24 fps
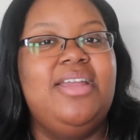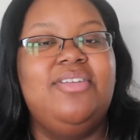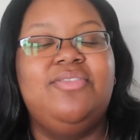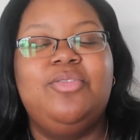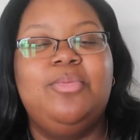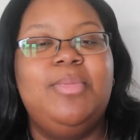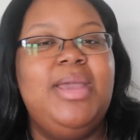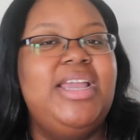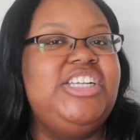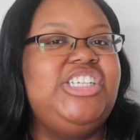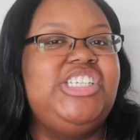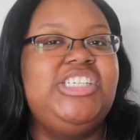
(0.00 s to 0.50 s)

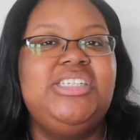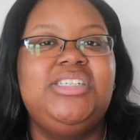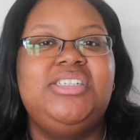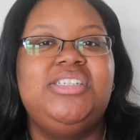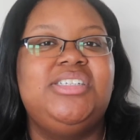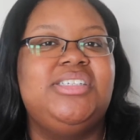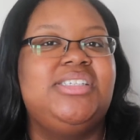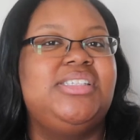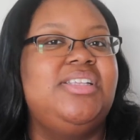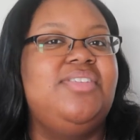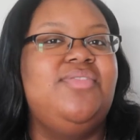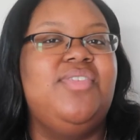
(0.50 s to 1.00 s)
information.
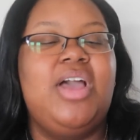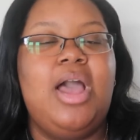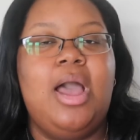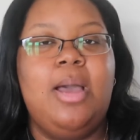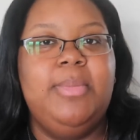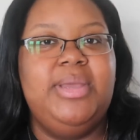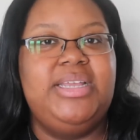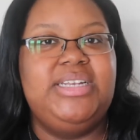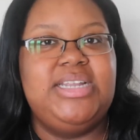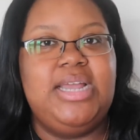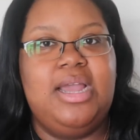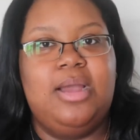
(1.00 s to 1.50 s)
Just leave a
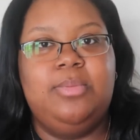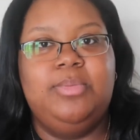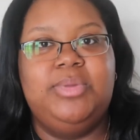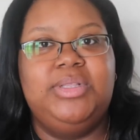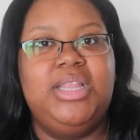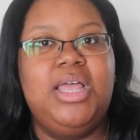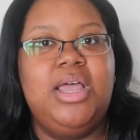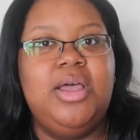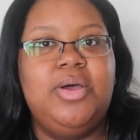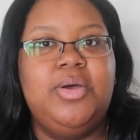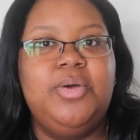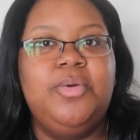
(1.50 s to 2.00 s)
comment down
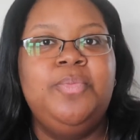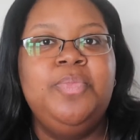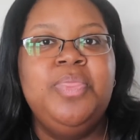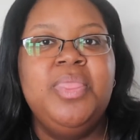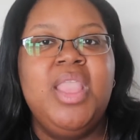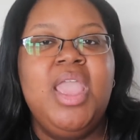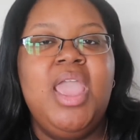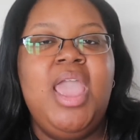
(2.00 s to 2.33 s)
below.